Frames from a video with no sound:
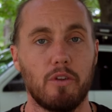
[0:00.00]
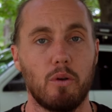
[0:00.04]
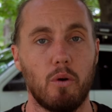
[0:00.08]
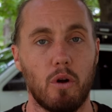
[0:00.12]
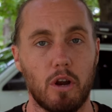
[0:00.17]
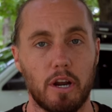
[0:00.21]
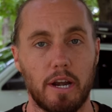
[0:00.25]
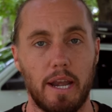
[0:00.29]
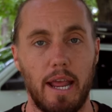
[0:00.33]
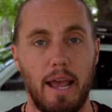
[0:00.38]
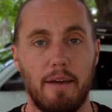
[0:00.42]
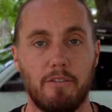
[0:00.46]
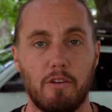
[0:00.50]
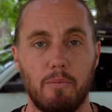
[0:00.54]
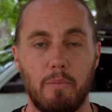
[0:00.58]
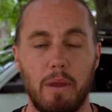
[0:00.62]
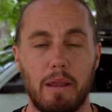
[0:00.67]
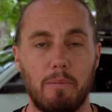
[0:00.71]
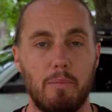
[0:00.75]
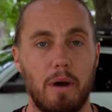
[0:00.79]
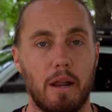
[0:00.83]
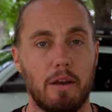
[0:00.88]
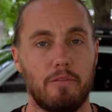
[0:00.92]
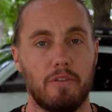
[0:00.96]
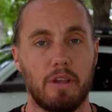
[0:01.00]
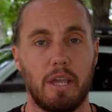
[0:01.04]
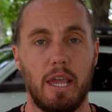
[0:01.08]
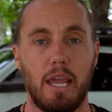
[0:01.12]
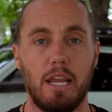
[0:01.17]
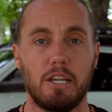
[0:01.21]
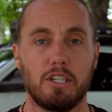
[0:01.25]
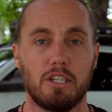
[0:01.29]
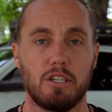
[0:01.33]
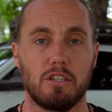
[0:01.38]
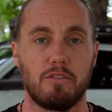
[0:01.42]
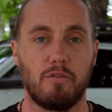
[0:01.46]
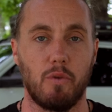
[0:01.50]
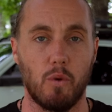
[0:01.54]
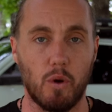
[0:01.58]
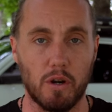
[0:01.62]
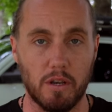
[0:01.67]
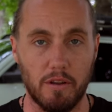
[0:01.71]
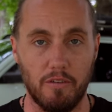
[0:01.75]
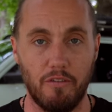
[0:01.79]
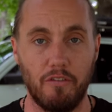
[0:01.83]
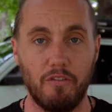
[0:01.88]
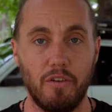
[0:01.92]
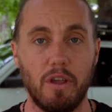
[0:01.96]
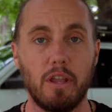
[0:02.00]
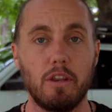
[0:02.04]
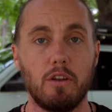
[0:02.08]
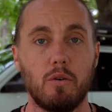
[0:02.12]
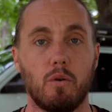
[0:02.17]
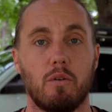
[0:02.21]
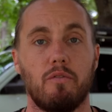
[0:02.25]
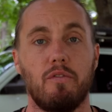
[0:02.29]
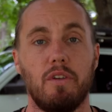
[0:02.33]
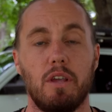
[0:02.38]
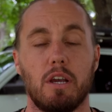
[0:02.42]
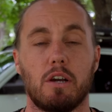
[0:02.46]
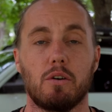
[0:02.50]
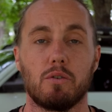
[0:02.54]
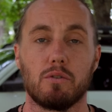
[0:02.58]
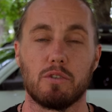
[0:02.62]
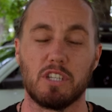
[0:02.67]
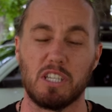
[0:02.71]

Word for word: You are gonna have to make modifications for it to fit your vehicle